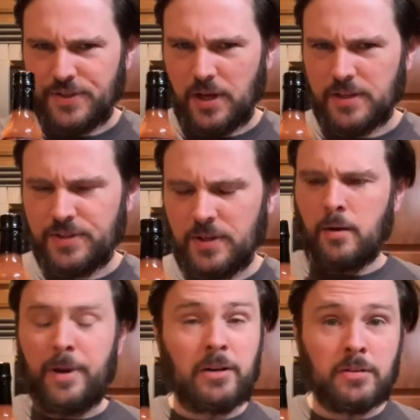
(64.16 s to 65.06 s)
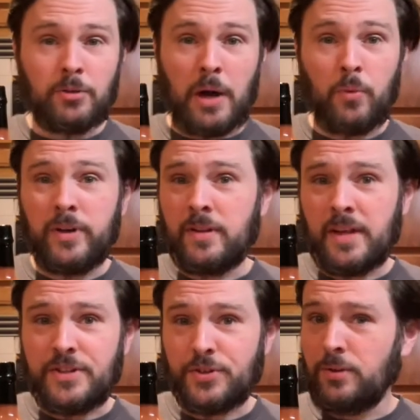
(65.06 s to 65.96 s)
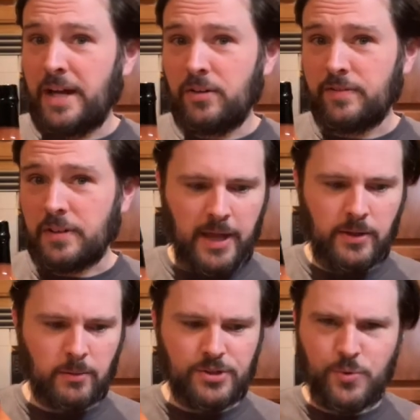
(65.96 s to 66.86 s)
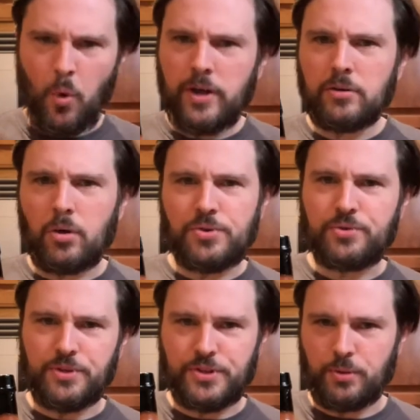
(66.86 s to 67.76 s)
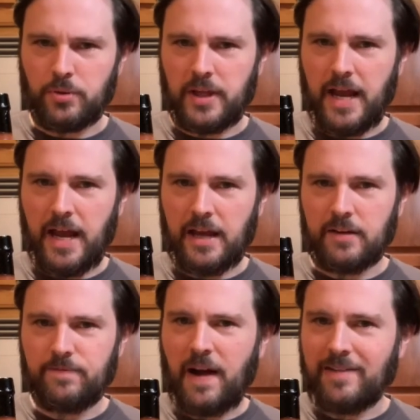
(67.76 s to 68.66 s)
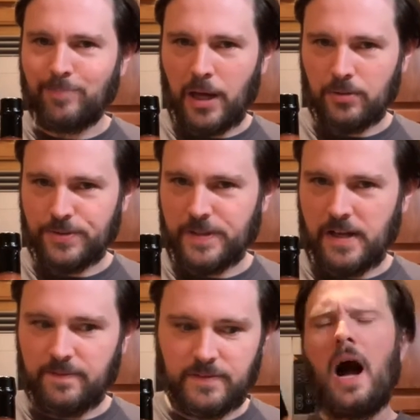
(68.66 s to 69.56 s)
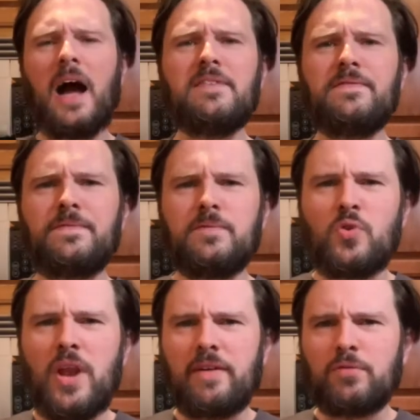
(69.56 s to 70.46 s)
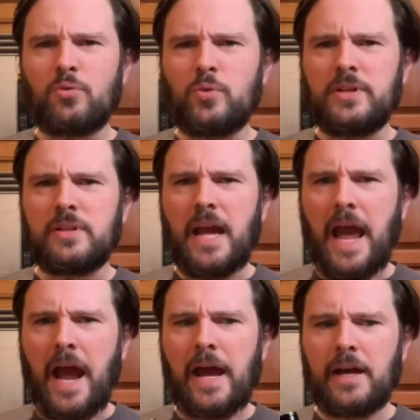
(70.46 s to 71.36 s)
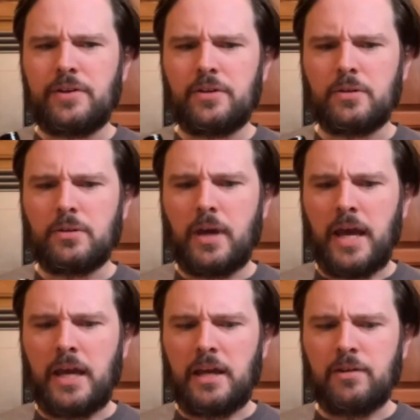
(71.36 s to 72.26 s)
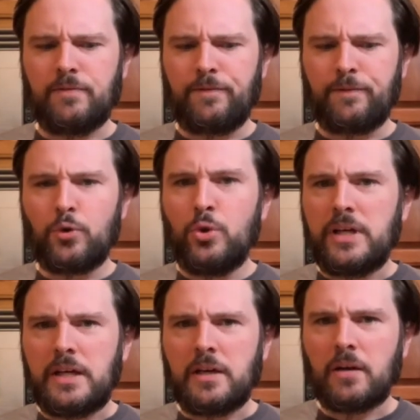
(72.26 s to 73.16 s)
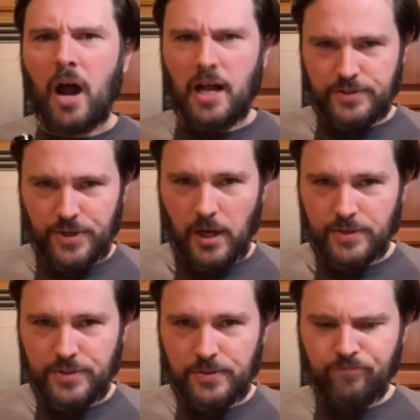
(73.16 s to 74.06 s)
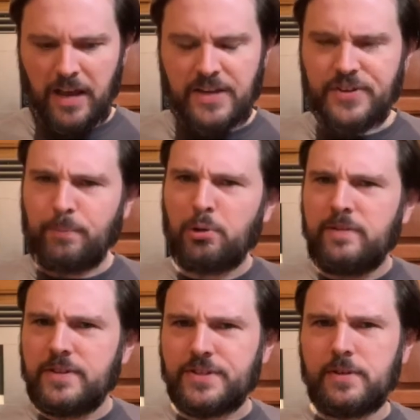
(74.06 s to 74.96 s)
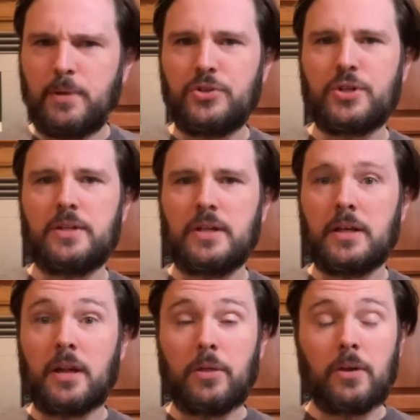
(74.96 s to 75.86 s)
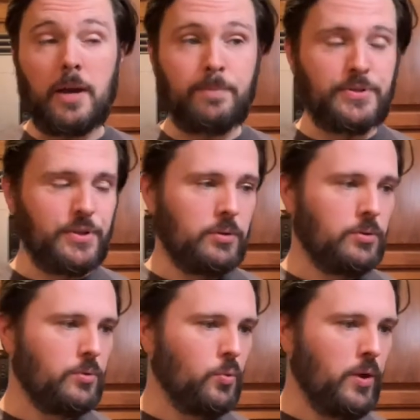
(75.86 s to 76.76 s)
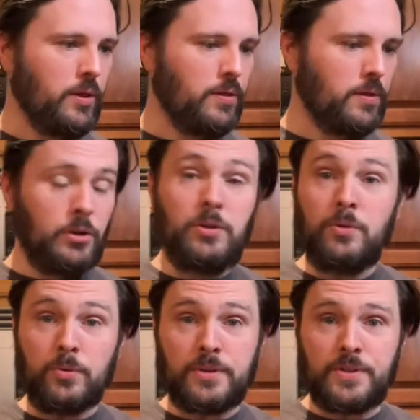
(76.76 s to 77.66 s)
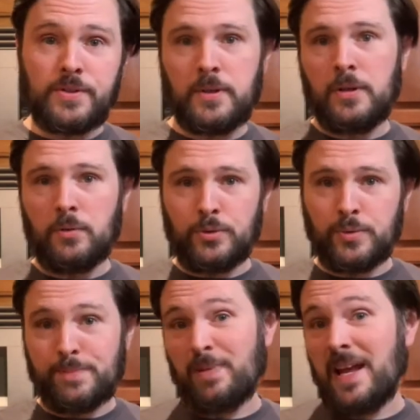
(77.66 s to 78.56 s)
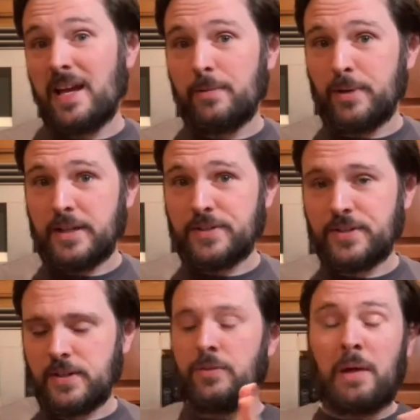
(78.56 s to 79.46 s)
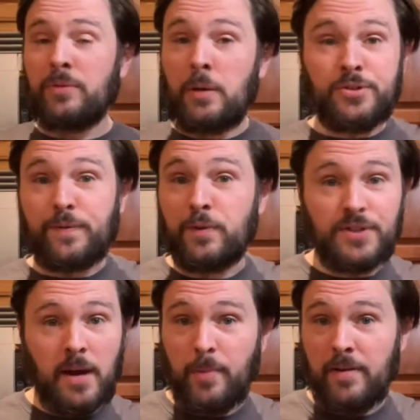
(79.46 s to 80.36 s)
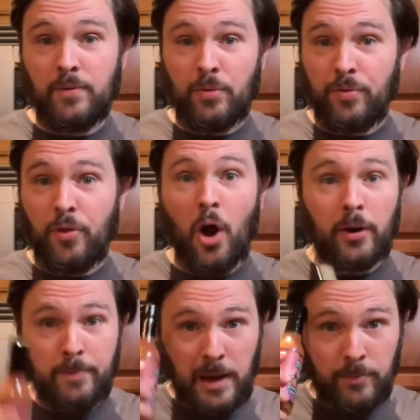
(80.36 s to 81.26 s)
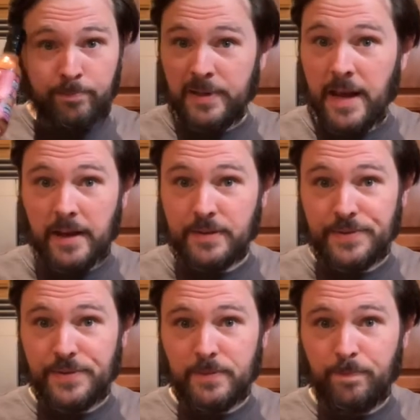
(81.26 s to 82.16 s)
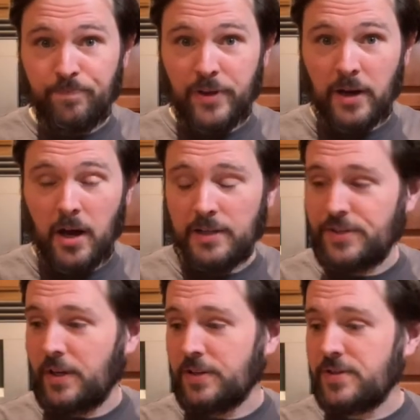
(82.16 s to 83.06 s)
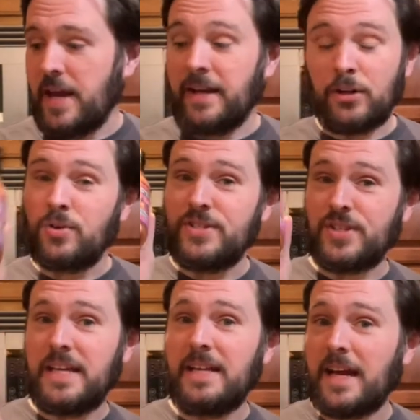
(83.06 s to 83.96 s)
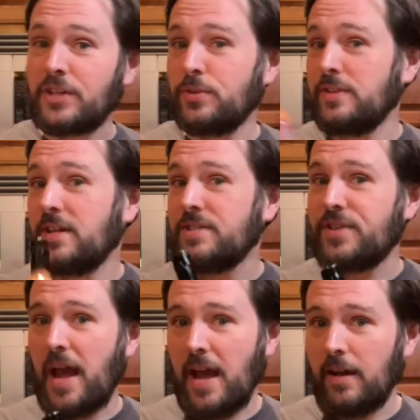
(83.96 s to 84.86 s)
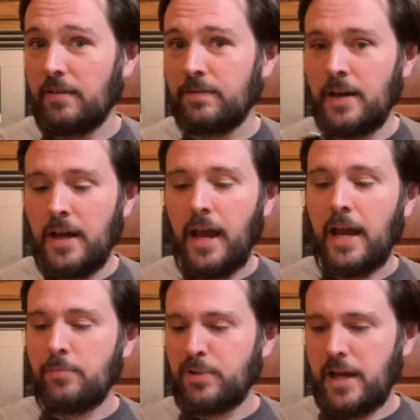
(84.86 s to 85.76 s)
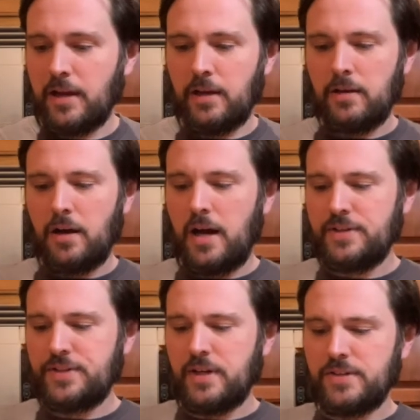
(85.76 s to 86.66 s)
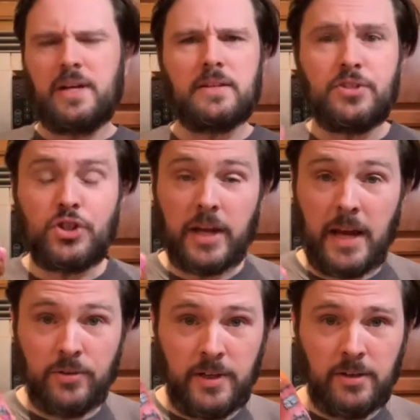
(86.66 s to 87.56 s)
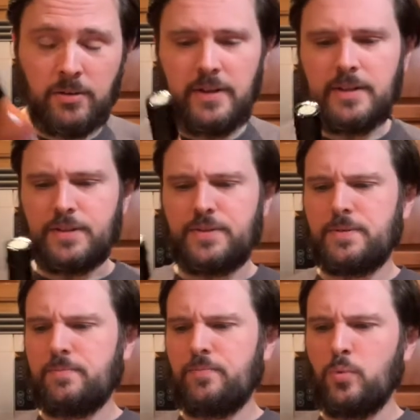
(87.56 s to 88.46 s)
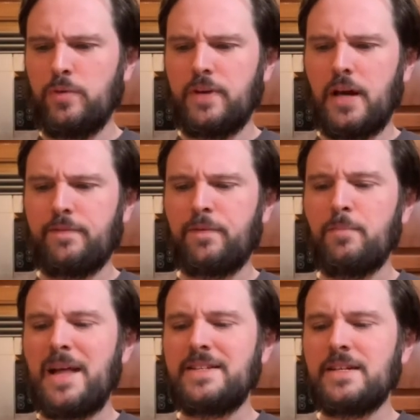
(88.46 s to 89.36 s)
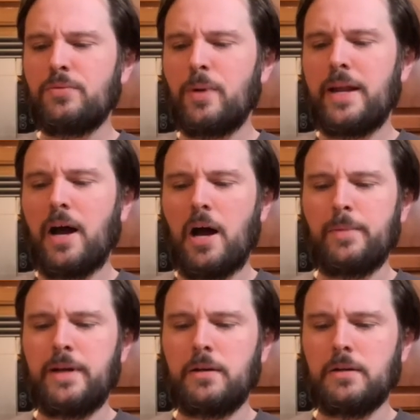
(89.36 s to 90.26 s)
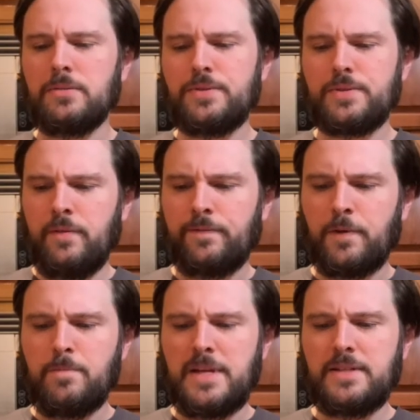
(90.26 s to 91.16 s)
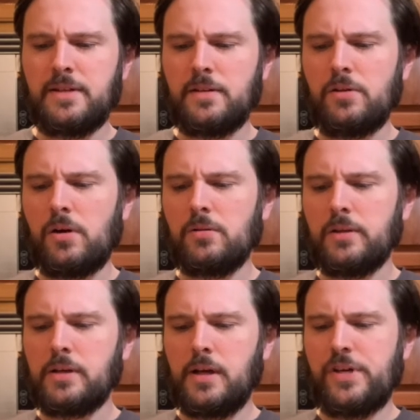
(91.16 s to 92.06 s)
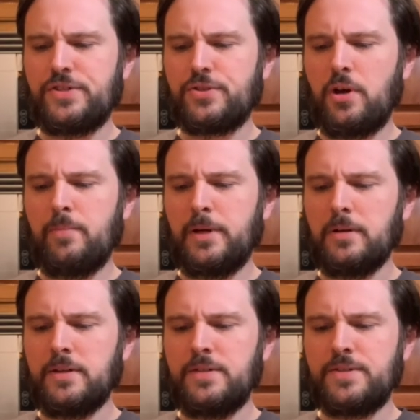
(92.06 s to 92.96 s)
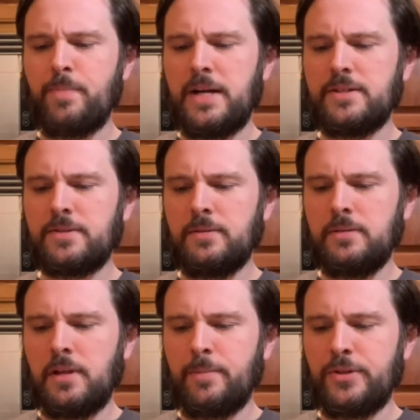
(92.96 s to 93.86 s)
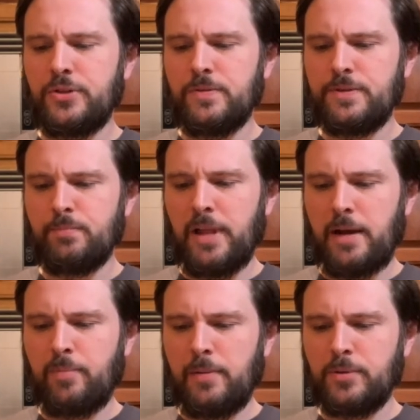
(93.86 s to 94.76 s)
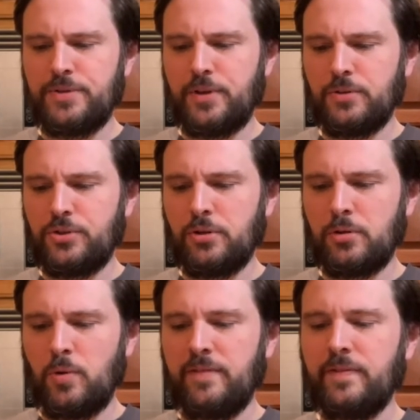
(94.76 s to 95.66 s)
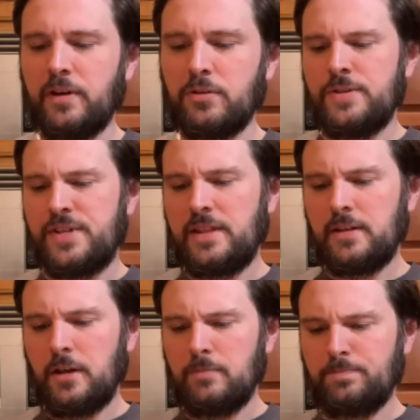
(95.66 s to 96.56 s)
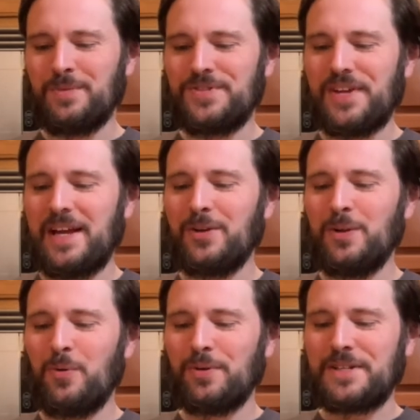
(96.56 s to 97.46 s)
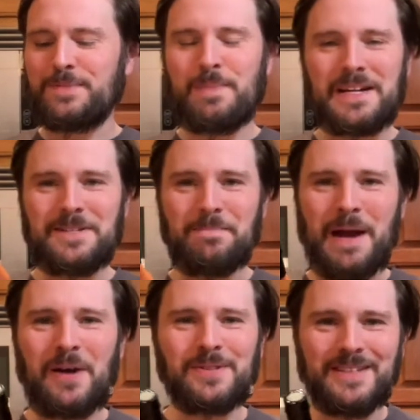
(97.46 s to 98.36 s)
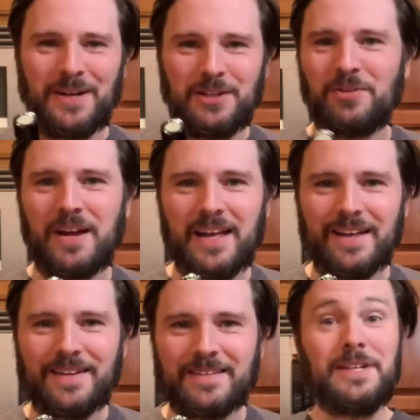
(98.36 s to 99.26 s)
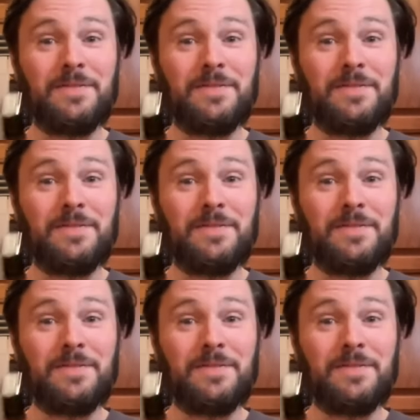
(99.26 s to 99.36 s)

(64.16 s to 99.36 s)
sauce apparently right when they sold out of it, and there was one grocery store that had five bottles left. I've never really had a fruity hot sauce as I previously mentioned in another episode with Nukes, which was banana based, that, that was the first time I ever thought about bananas in a hot sauce. And Inchrees the Heat actually does have a banana hot sauce. Yeah, let's check out the ingredients. We've got fermented red habaneros, fermented garlic, strawberries, basil, lemon juice, black pepper, salt, sugar, white vinegar, xanthan gum. Recycle or expect a bounty on your head.